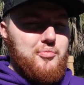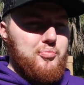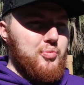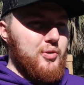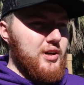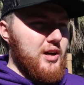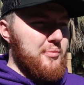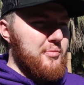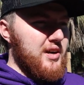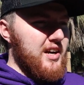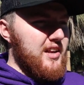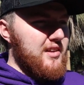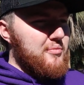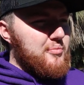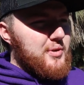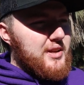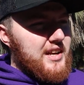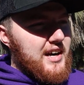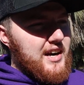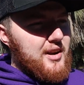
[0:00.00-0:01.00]
but I'm gonna
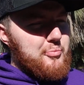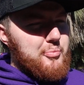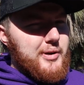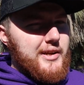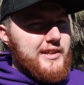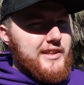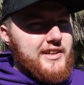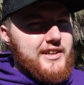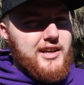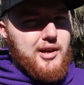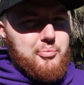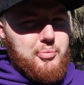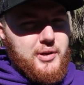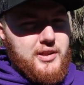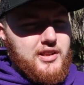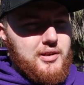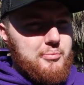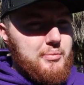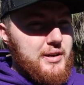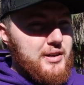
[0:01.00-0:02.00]
be kind of picking it up
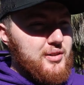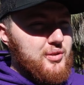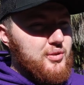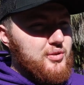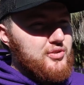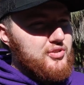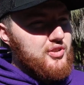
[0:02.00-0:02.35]
in the middle.